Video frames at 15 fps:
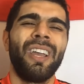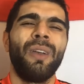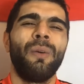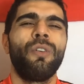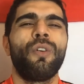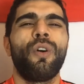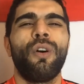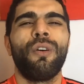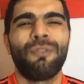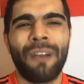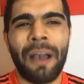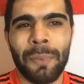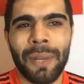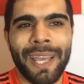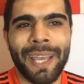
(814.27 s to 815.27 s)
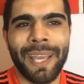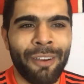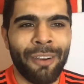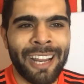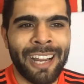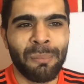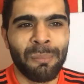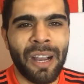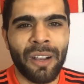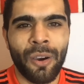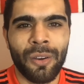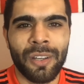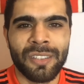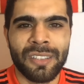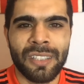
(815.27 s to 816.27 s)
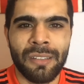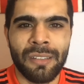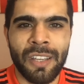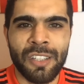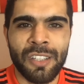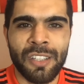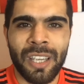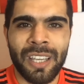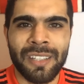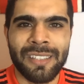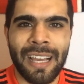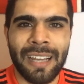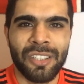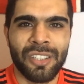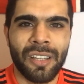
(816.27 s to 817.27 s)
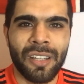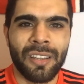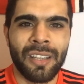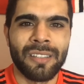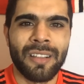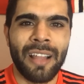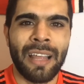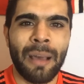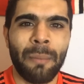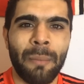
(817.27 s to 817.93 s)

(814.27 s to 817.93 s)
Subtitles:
We're all family here on Adam McKola TV, so we can tell each other things like that.